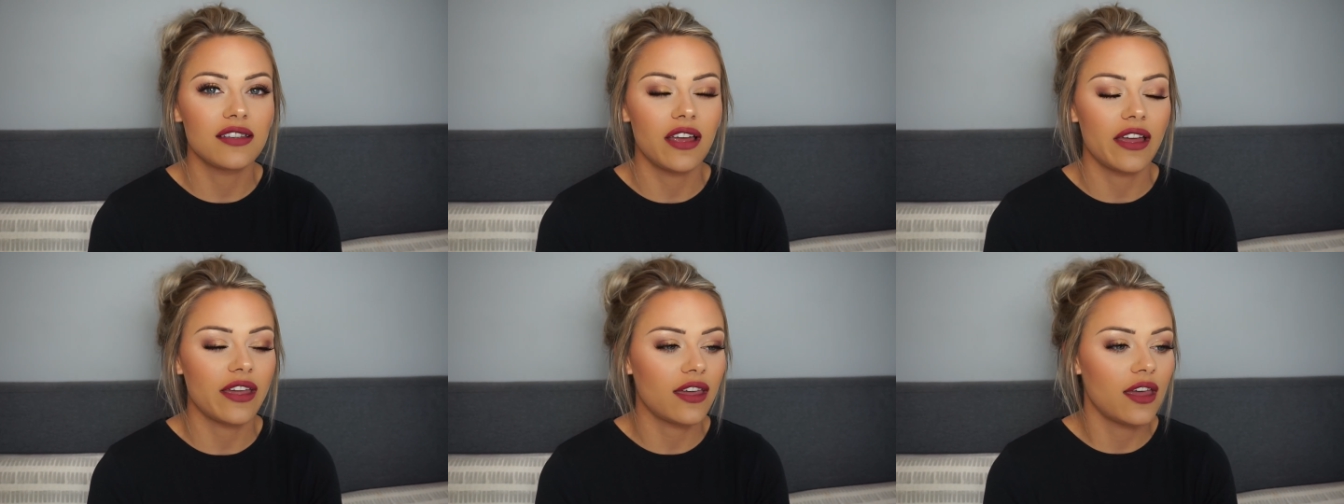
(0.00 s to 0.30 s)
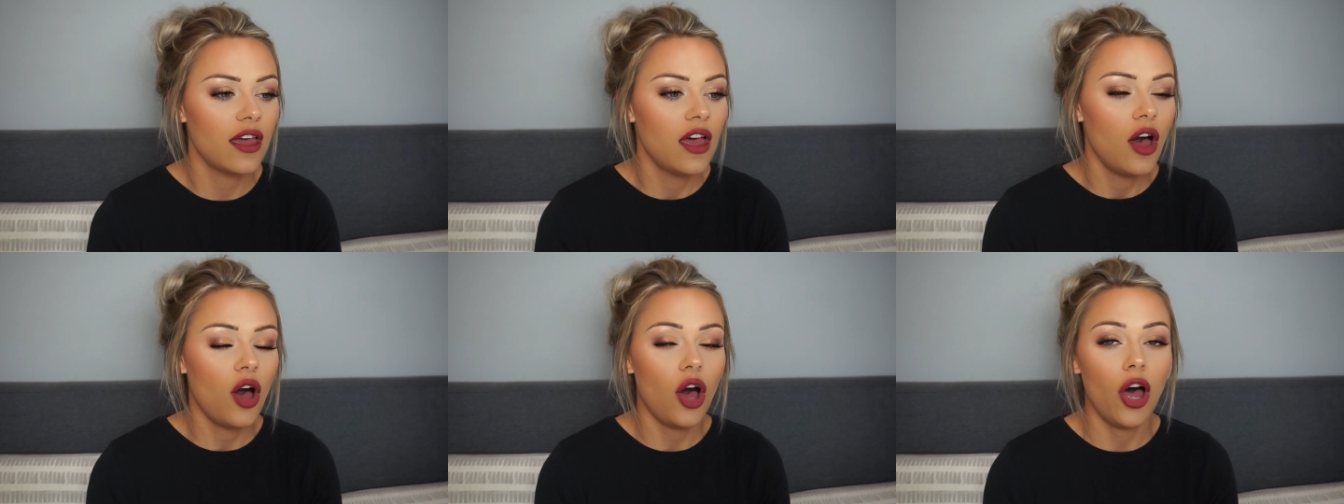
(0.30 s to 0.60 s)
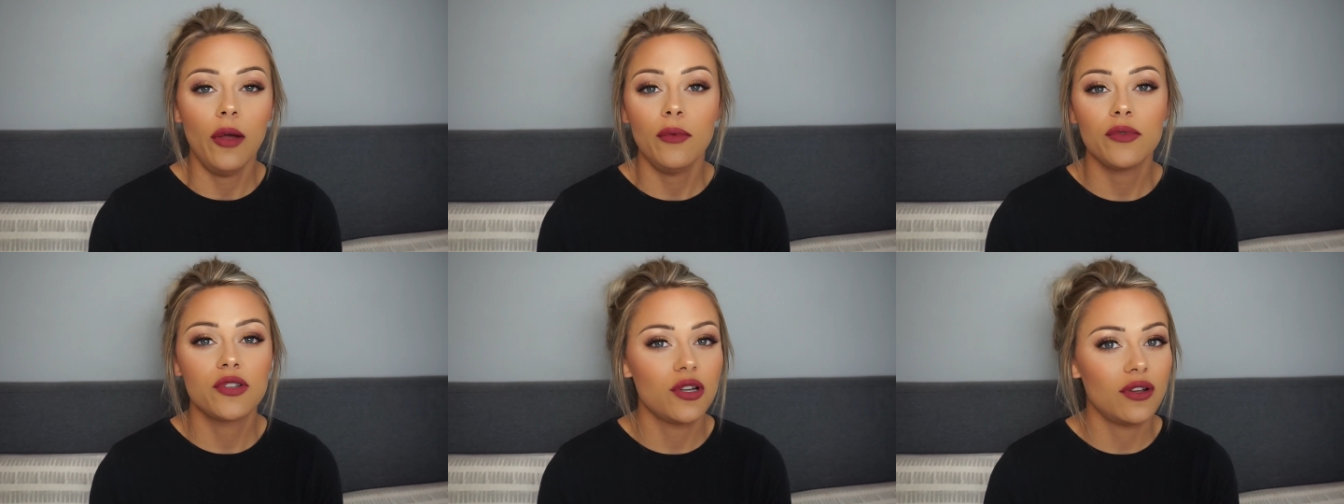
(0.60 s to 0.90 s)
Like,
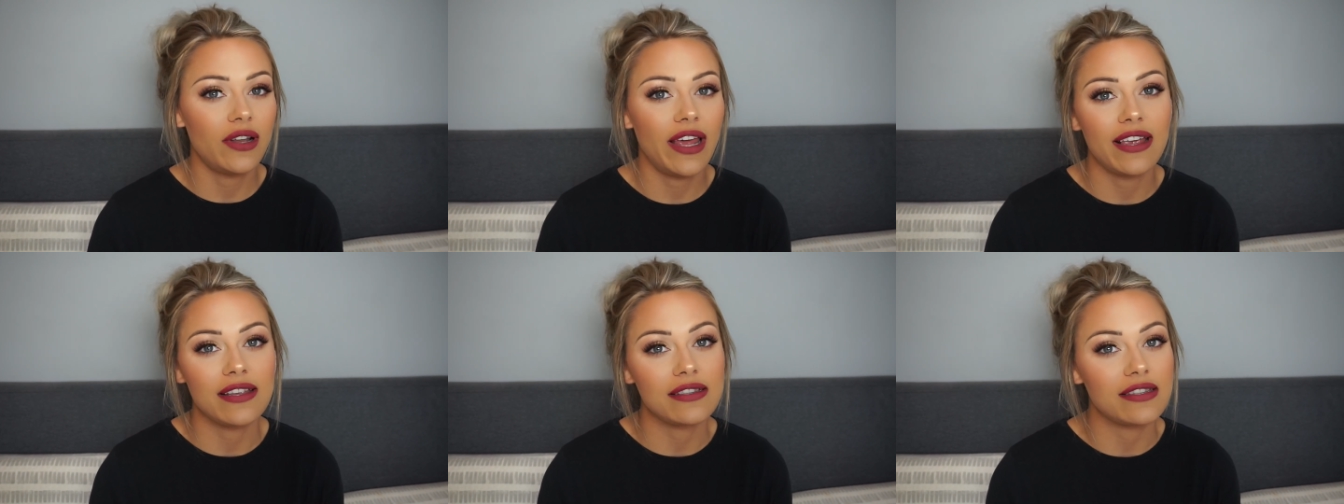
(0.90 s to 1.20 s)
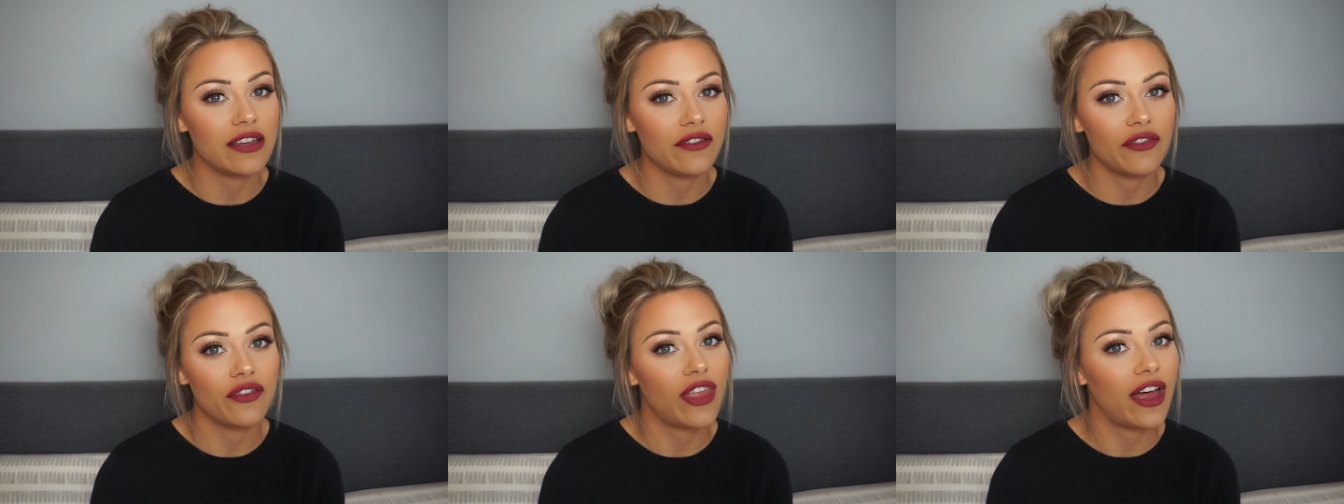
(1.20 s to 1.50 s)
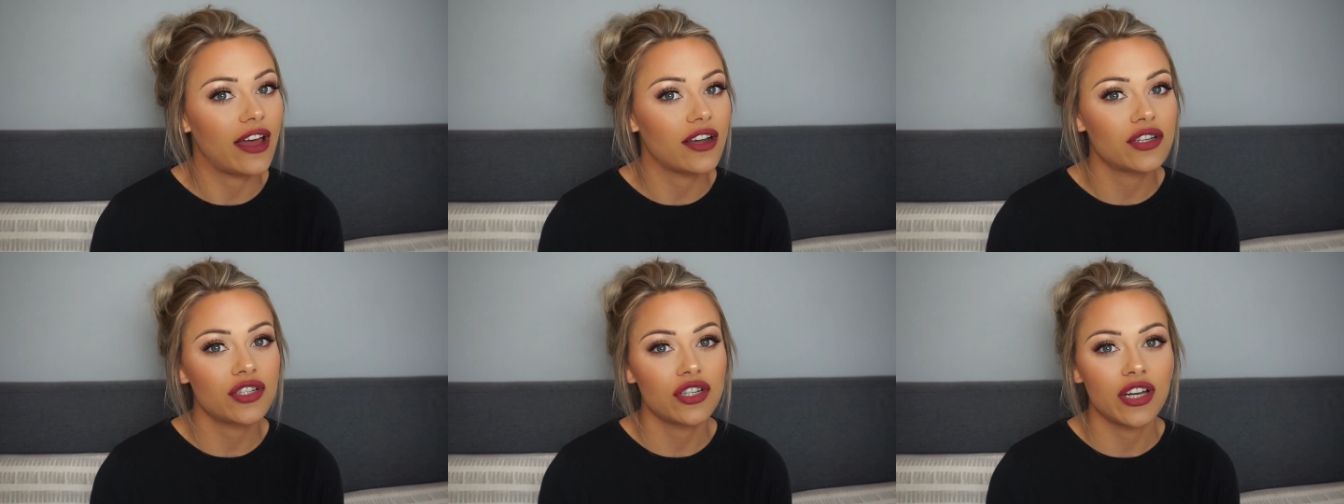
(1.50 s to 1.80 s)
I'm too lazy for
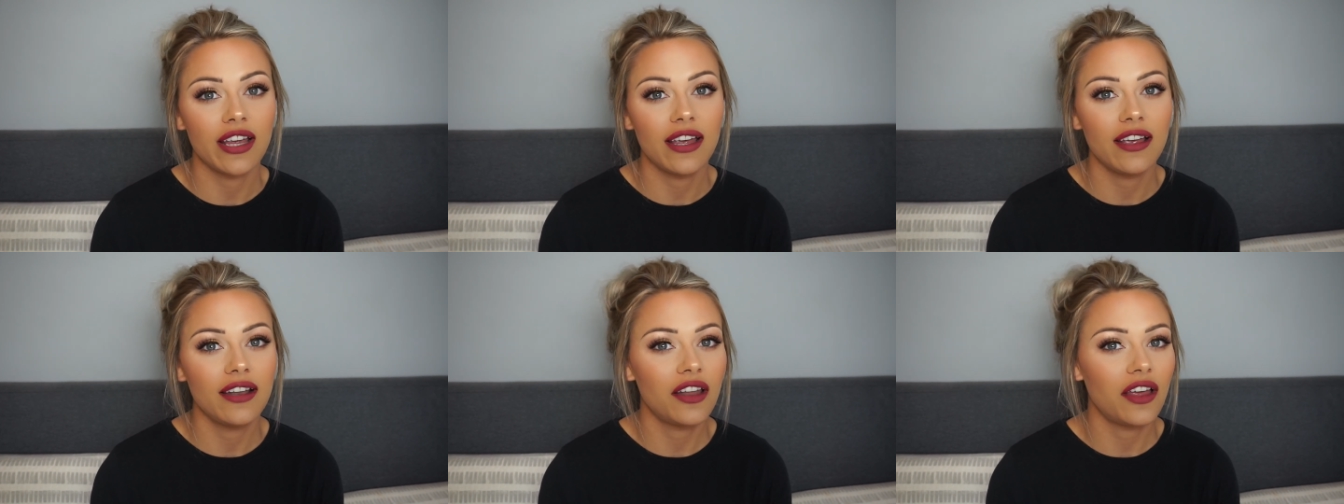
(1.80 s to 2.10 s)
that shit.